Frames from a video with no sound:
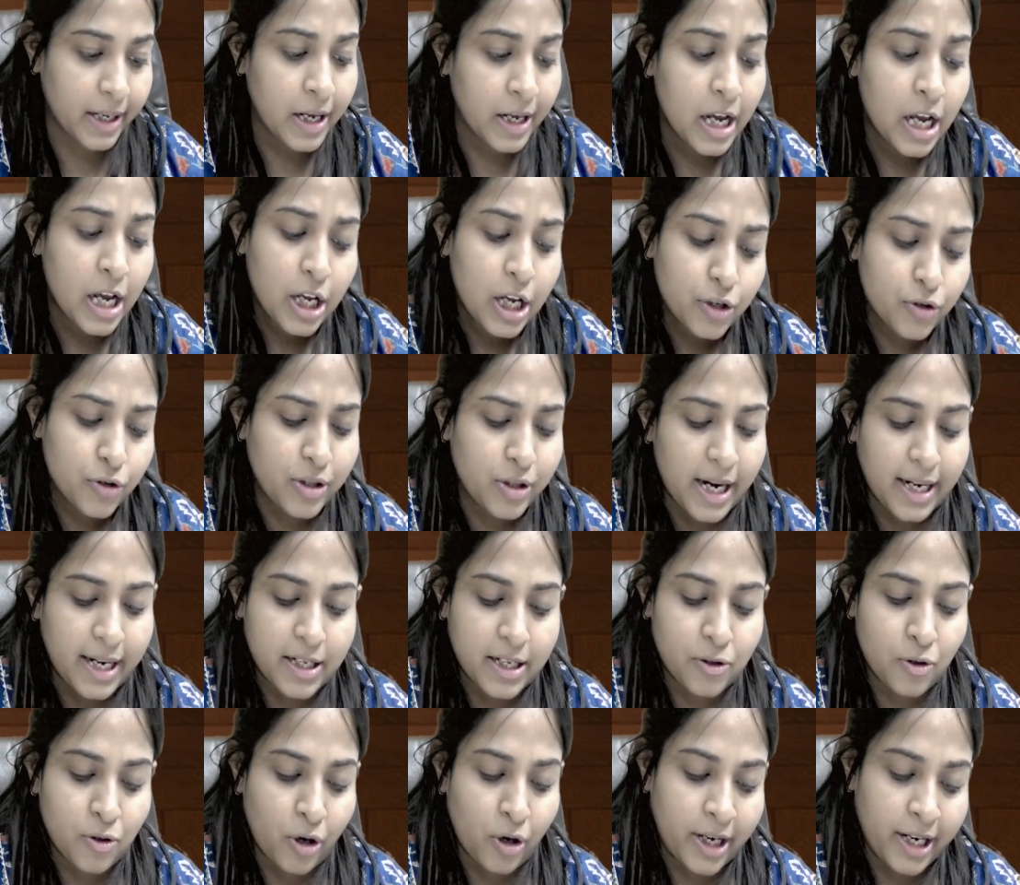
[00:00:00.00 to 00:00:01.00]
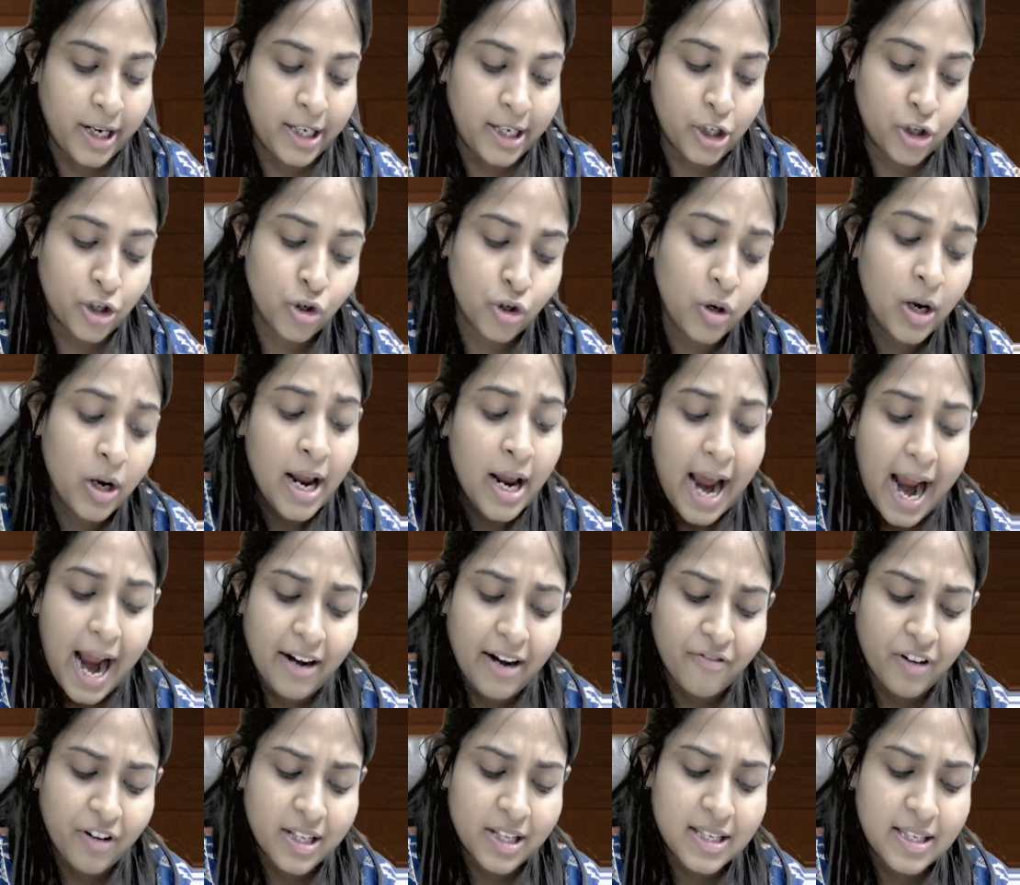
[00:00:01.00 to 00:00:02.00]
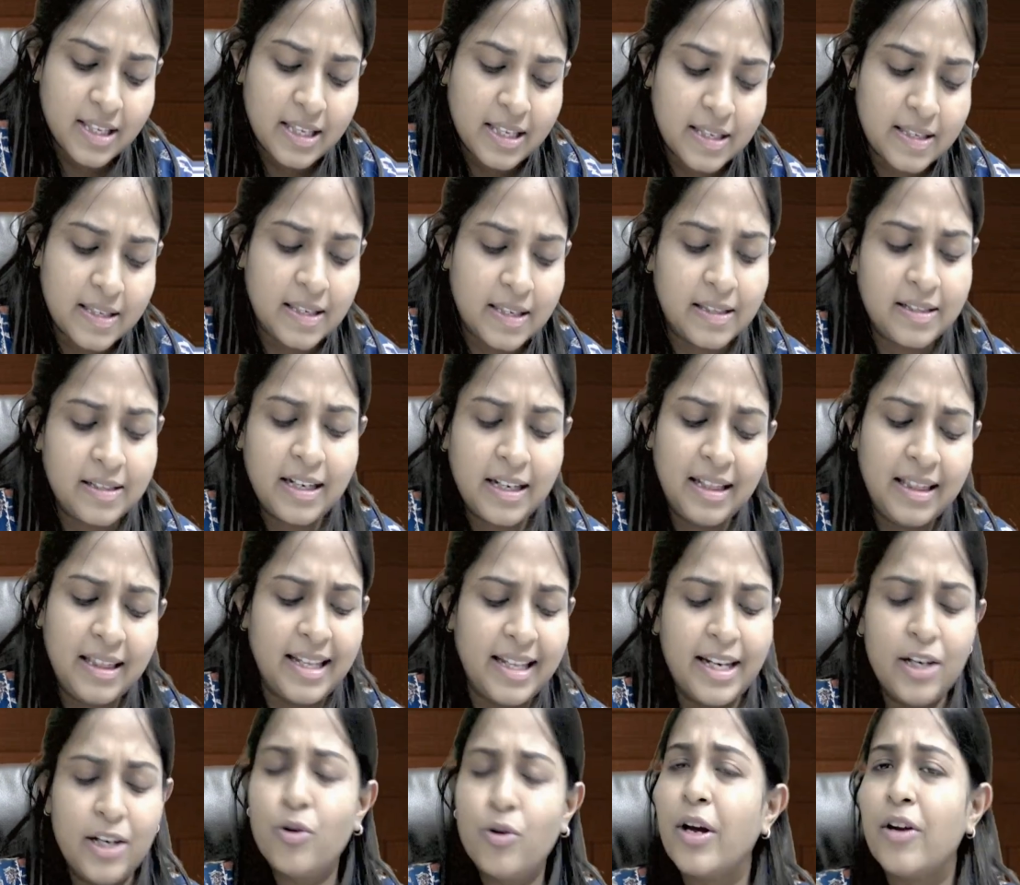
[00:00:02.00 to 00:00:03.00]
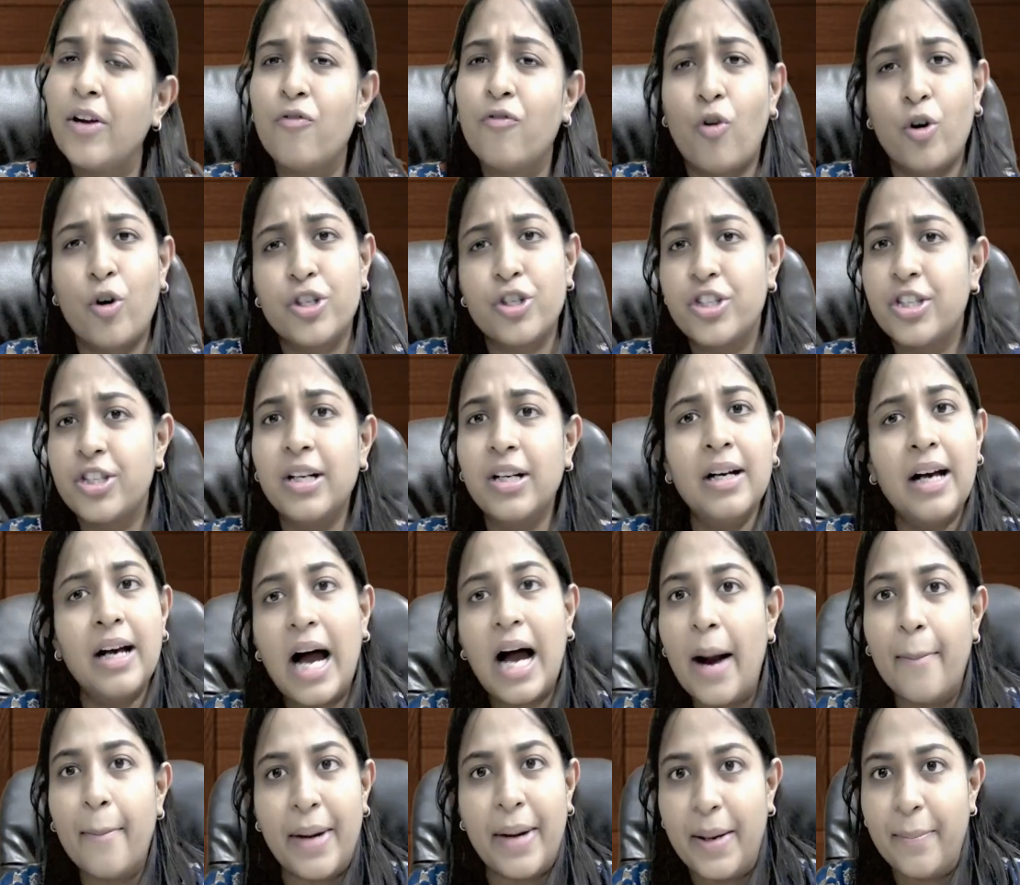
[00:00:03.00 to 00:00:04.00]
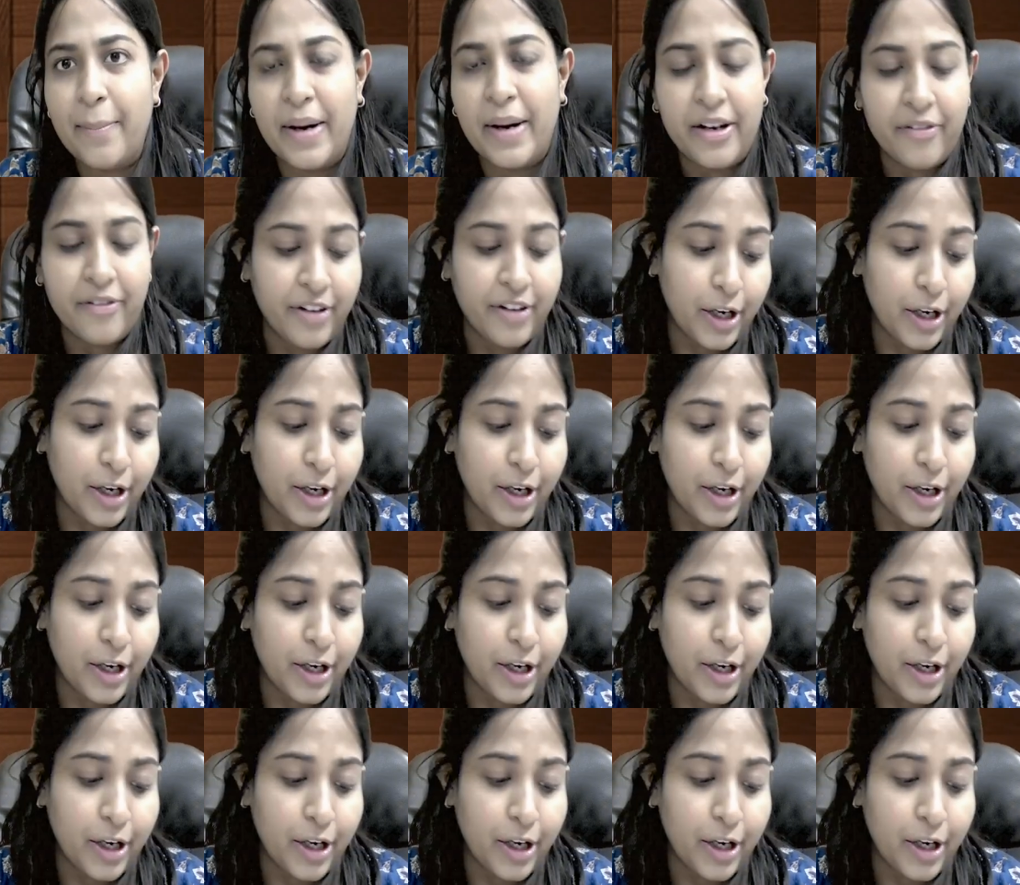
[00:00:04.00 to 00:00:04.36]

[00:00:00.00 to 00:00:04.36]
So that is not an issue. And once this is done, then you can watch the amendment view.